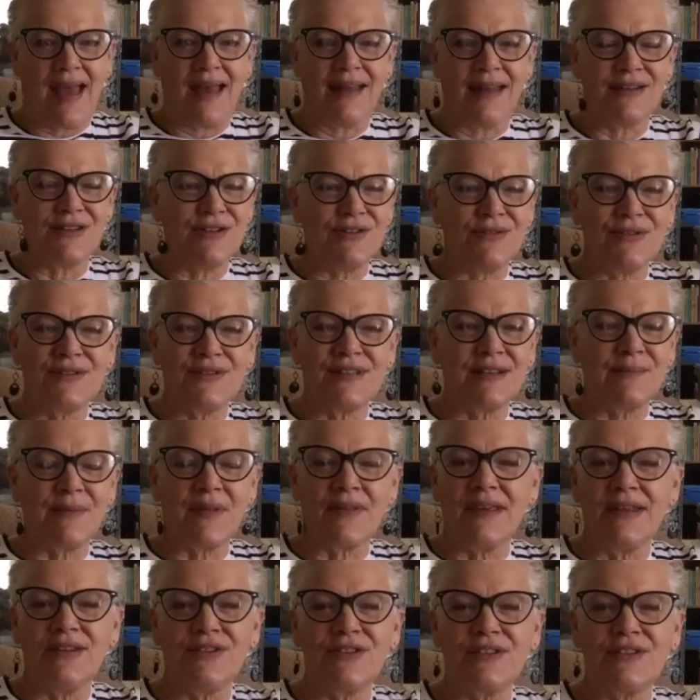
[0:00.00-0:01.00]
Do you
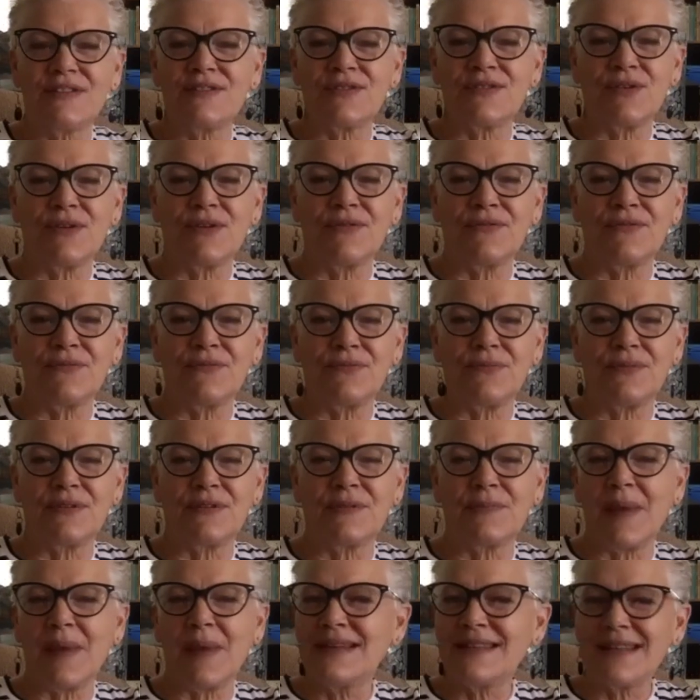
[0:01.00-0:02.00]
simply just sort of
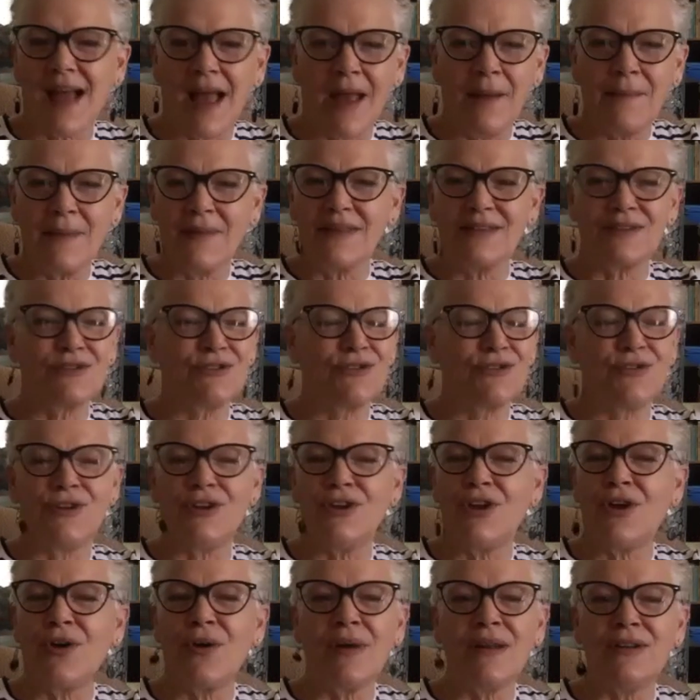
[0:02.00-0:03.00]
spend time in the
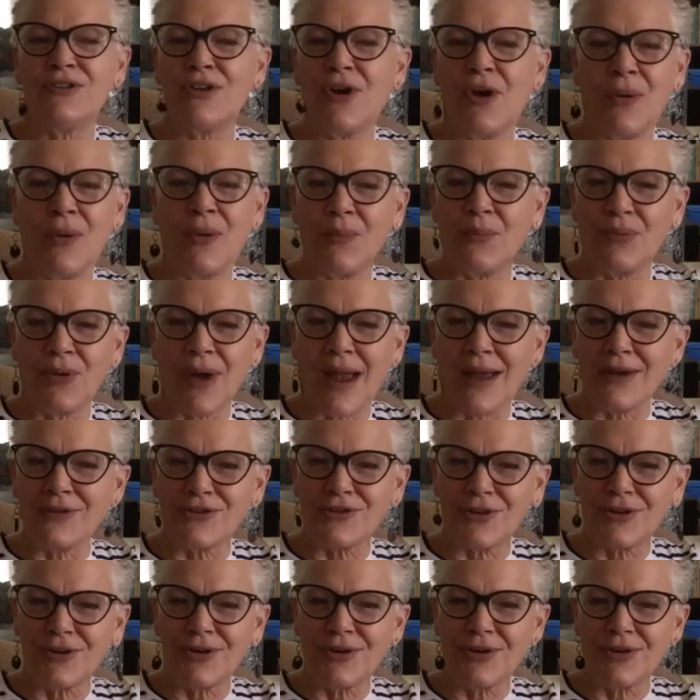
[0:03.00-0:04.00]
studio and don't
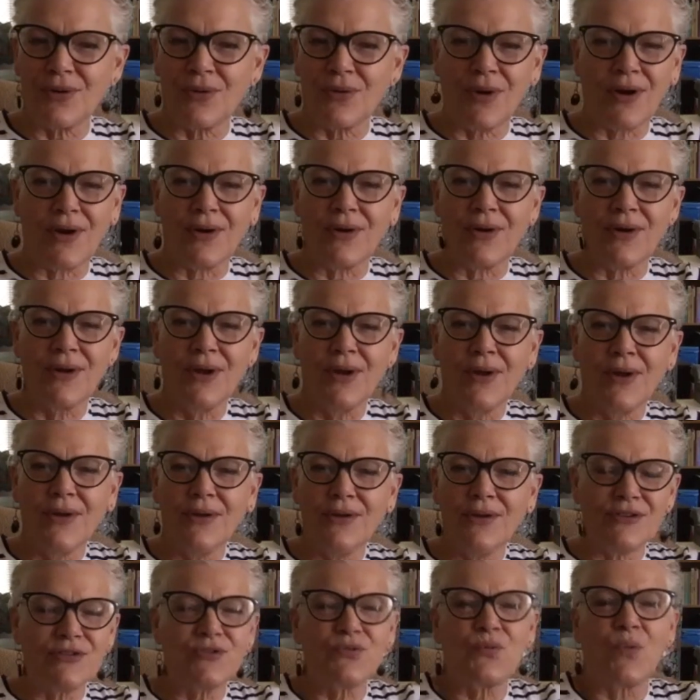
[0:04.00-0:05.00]
pressure, or
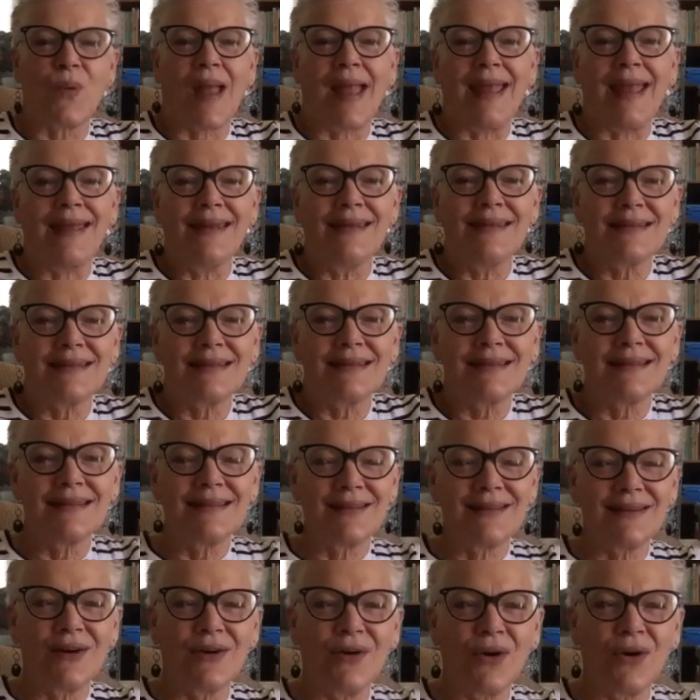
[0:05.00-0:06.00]
you just wait?
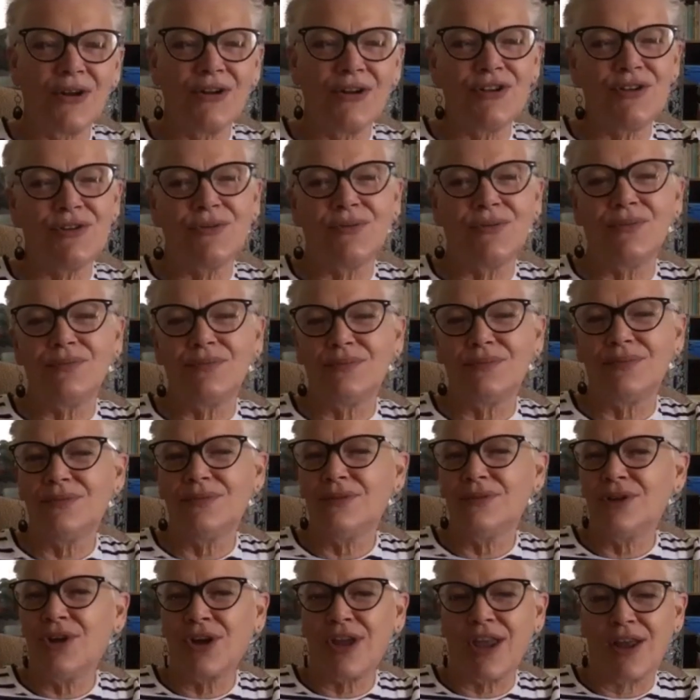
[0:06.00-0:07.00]
Or do you
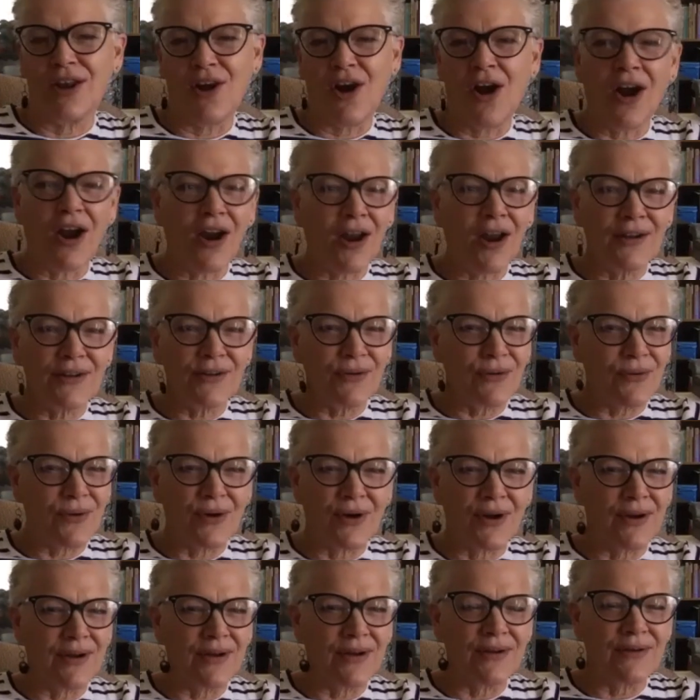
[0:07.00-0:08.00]
look at art,
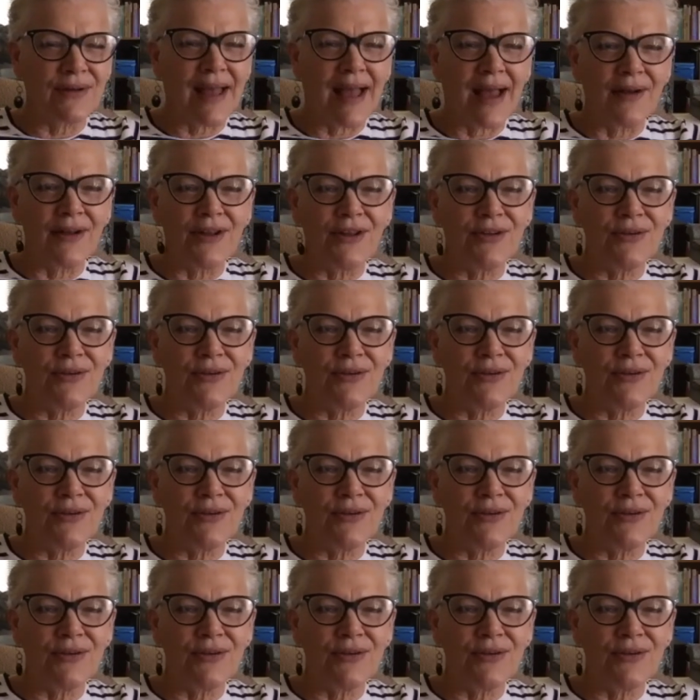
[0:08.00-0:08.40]
or how do you?